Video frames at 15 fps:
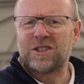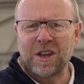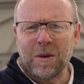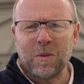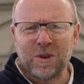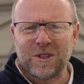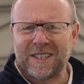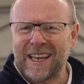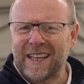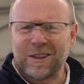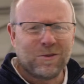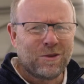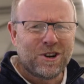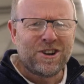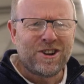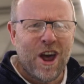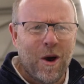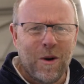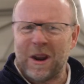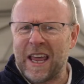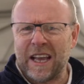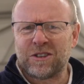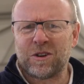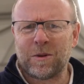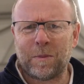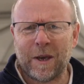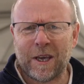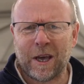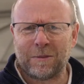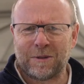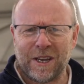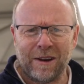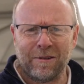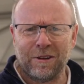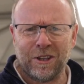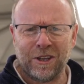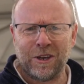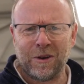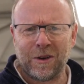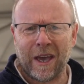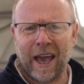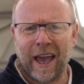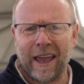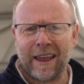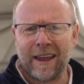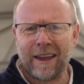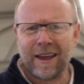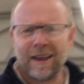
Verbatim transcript: Someone said there were no electric pickups here in the U K.